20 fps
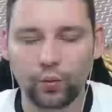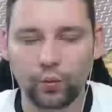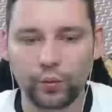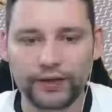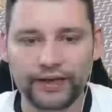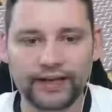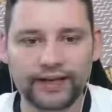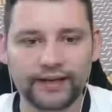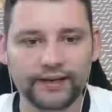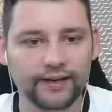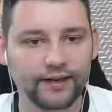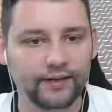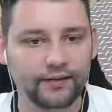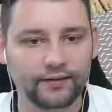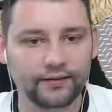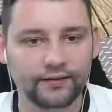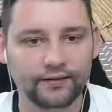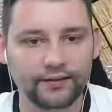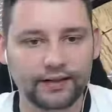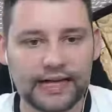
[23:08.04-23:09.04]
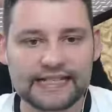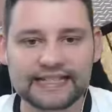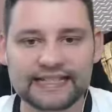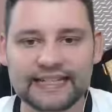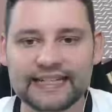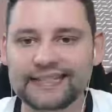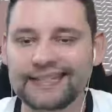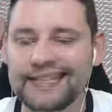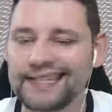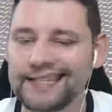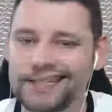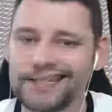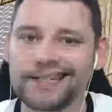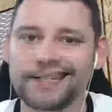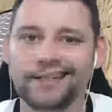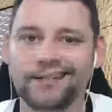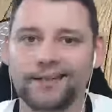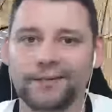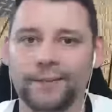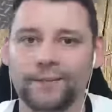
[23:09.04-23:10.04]
We need it. It's a
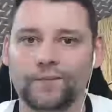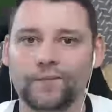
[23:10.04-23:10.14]
necessity.